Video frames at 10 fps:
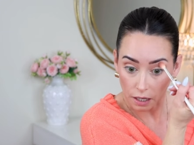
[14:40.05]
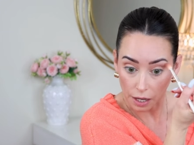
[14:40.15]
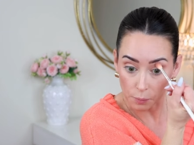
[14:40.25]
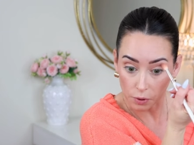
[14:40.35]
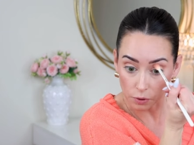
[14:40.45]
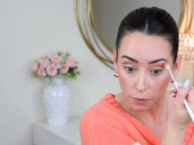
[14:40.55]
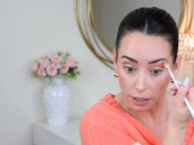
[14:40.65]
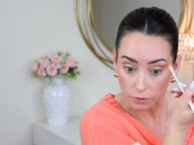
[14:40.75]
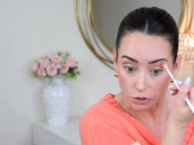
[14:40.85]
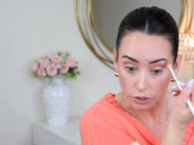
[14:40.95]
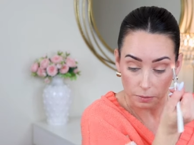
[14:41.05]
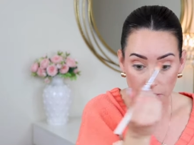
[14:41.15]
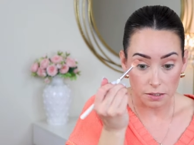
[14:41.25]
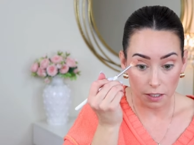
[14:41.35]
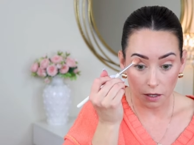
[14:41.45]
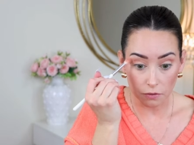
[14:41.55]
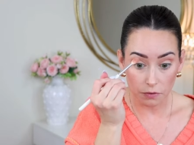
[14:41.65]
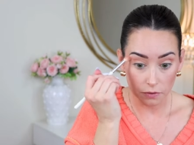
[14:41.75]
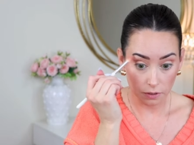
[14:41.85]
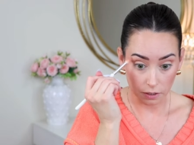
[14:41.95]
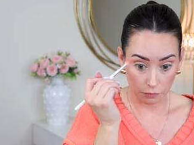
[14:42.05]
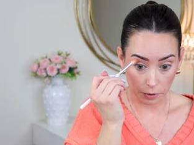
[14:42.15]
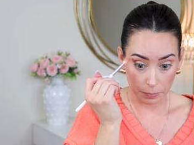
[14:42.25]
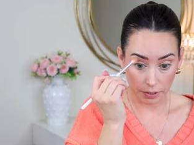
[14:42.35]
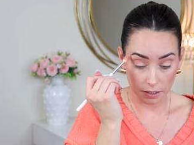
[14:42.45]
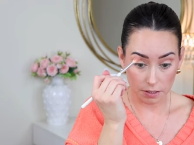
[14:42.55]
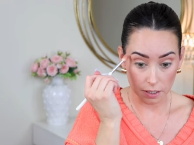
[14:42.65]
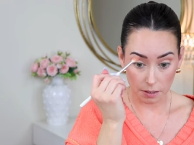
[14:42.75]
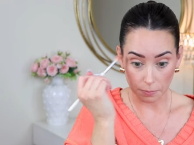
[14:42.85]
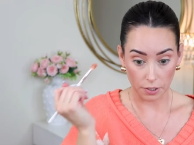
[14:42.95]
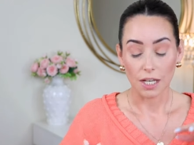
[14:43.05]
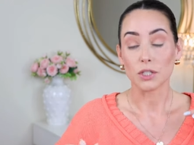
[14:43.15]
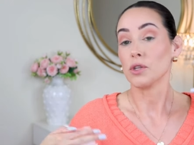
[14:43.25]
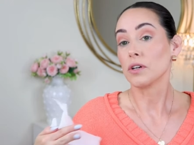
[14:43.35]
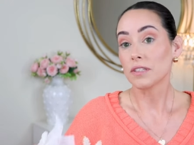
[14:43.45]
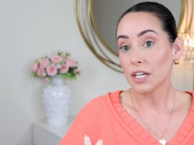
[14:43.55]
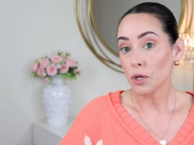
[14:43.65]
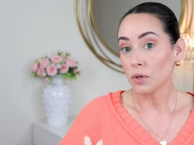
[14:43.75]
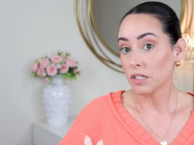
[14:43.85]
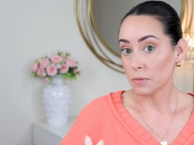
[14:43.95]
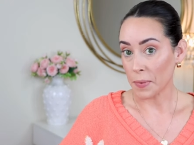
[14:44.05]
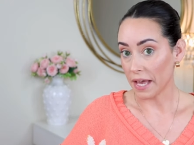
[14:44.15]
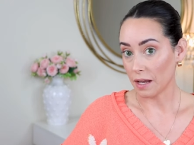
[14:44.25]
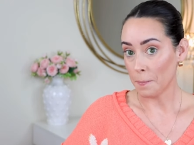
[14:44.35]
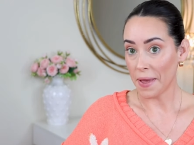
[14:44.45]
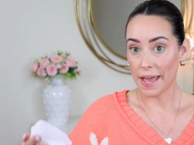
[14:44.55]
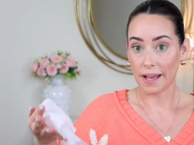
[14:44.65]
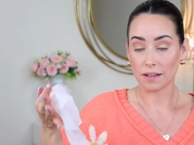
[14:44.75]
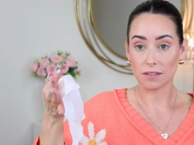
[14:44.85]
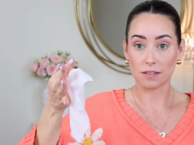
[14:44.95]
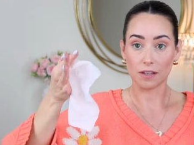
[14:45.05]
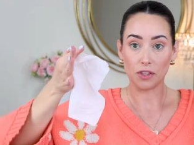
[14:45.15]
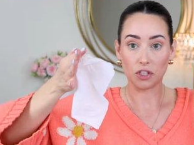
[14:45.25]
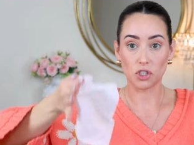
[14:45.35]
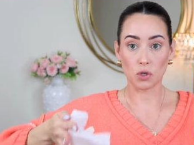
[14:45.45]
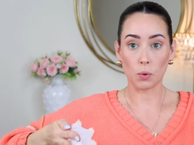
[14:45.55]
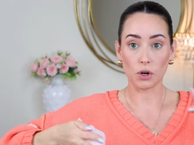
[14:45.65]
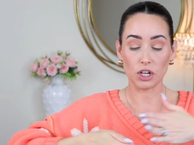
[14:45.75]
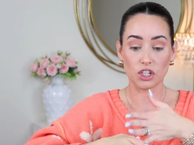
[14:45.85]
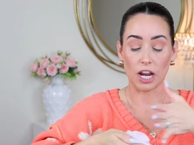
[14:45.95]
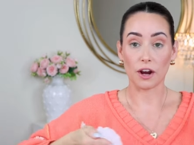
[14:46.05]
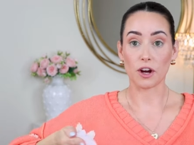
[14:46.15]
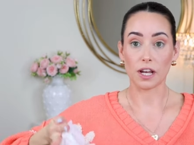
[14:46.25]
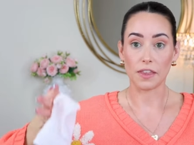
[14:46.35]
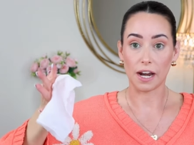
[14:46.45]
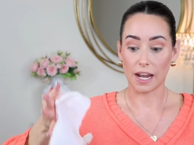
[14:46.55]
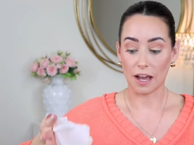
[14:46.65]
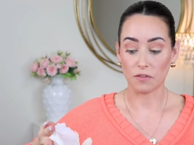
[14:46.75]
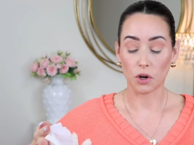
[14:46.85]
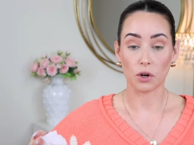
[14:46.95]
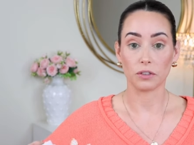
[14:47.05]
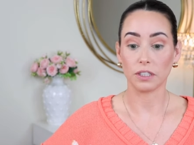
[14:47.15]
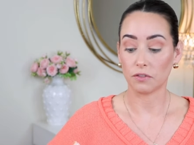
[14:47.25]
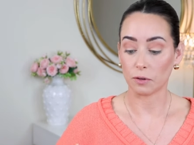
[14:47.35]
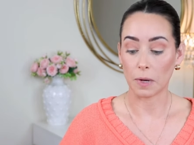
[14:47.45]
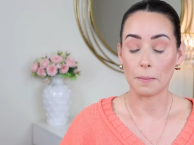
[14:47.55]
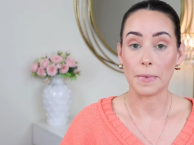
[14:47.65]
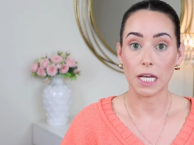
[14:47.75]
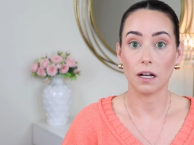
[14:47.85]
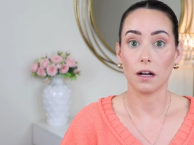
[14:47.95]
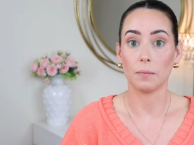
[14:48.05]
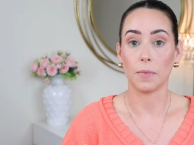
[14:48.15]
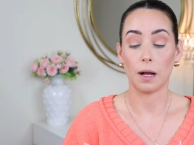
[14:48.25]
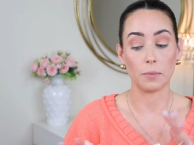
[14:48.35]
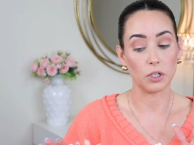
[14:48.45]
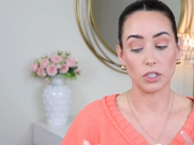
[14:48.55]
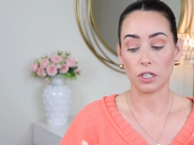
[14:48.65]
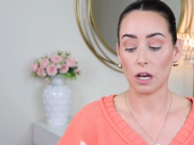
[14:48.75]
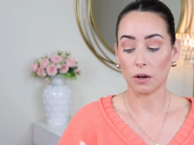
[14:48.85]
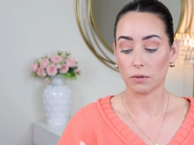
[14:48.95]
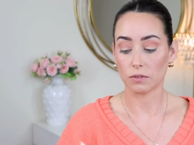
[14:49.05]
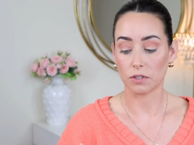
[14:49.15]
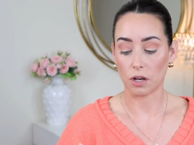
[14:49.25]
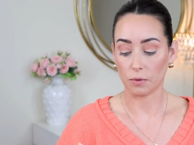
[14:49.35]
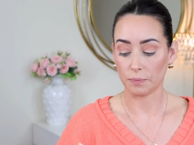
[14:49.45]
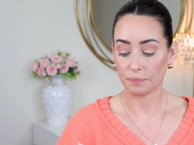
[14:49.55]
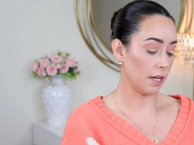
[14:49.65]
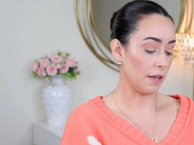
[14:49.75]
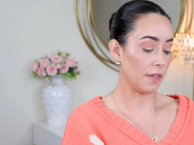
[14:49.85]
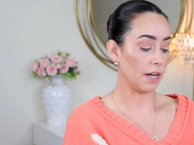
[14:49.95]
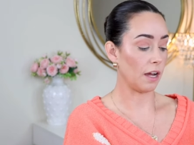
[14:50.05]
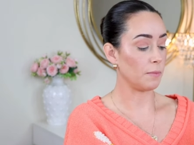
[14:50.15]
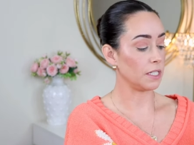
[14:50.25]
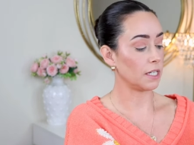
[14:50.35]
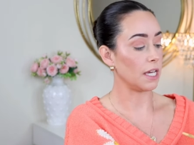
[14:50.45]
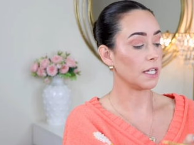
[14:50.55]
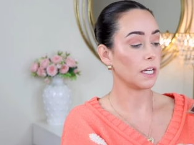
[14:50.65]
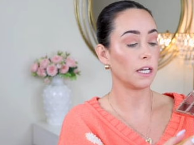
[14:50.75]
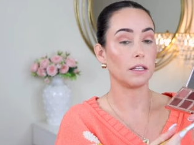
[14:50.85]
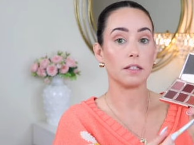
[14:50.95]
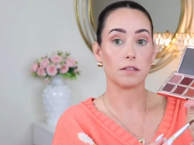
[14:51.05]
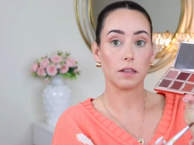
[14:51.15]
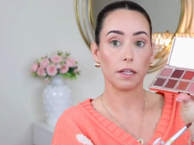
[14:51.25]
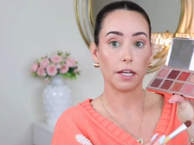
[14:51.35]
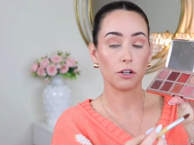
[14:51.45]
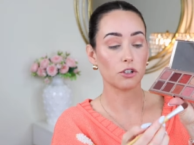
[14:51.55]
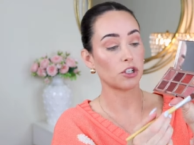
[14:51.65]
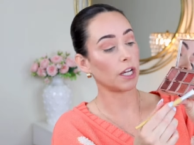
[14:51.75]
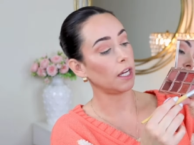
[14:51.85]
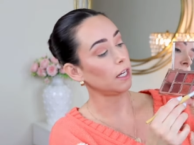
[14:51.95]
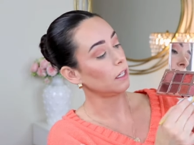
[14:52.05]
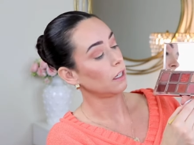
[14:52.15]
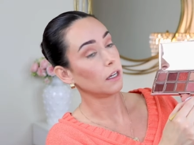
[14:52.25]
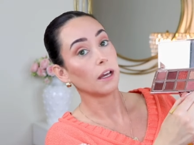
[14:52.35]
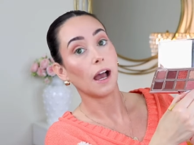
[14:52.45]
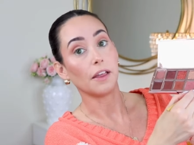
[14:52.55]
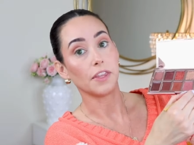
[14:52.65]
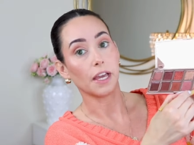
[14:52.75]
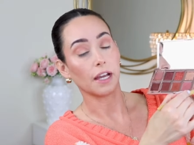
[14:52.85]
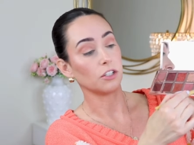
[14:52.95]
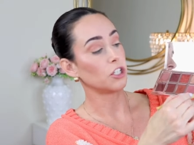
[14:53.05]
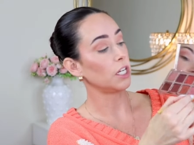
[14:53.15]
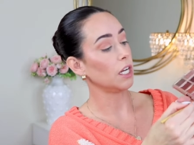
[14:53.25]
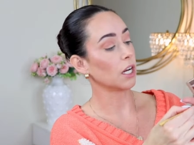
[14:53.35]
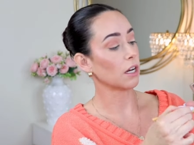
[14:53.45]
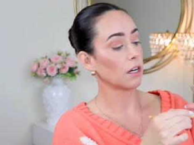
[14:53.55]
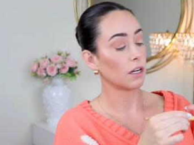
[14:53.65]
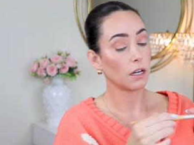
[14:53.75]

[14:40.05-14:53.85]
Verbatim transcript: I will go out and treat myself and replace it. But as long as I don't expand past the storage area that I have currently for my makeup, I'm good to go. So, and then I've been taking this lighter shade at the edge here